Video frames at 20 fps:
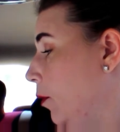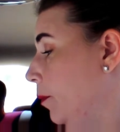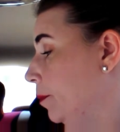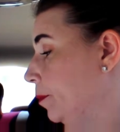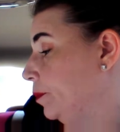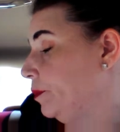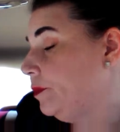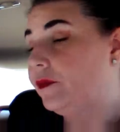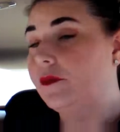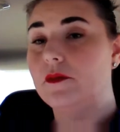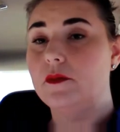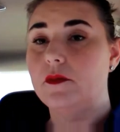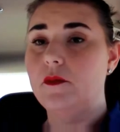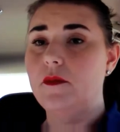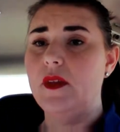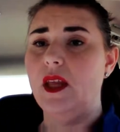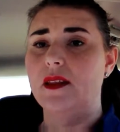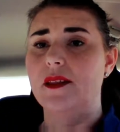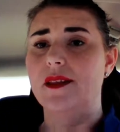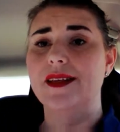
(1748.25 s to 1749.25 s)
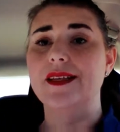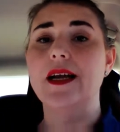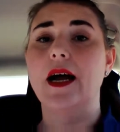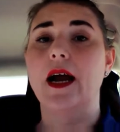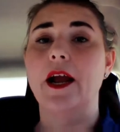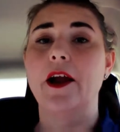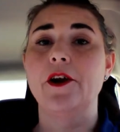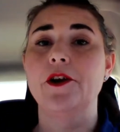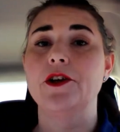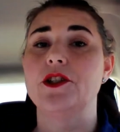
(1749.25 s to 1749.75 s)
So she lets you make
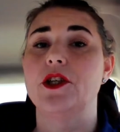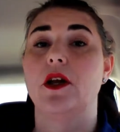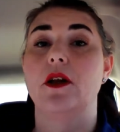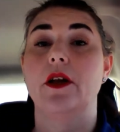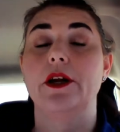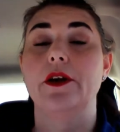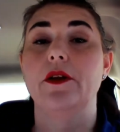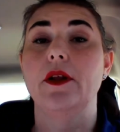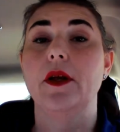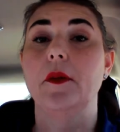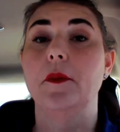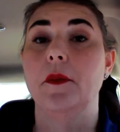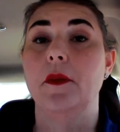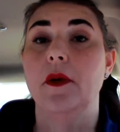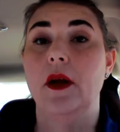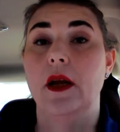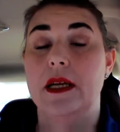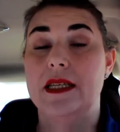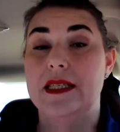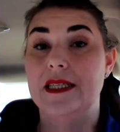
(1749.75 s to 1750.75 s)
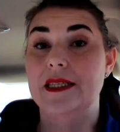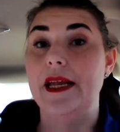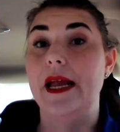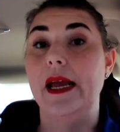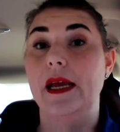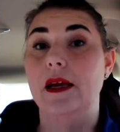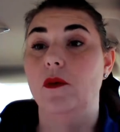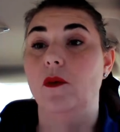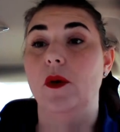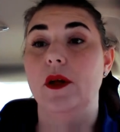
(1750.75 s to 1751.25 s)
payments, and you're
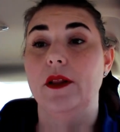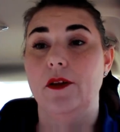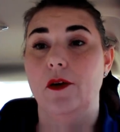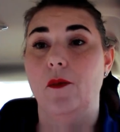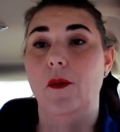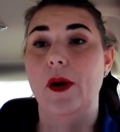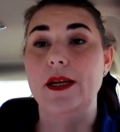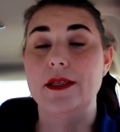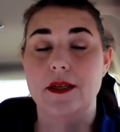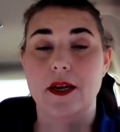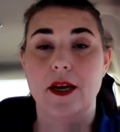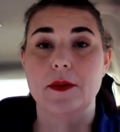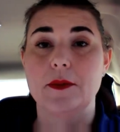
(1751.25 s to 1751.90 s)
not going to get your stuff.